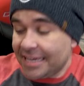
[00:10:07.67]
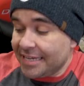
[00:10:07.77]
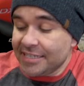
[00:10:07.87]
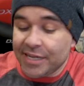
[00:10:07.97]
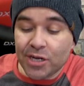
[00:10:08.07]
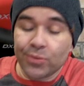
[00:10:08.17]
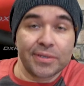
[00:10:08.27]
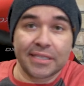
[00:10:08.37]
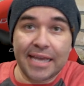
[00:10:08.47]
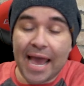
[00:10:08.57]

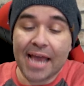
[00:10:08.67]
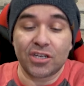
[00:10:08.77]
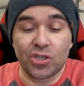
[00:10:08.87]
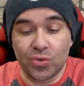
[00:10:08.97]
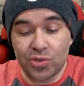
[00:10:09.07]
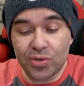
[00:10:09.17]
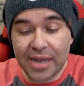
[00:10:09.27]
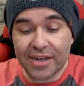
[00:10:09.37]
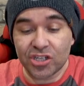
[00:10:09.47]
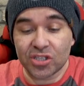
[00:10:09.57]
continuously add to. You can
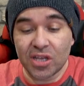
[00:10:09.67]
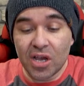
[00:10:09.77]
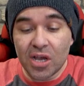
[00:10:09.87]
add just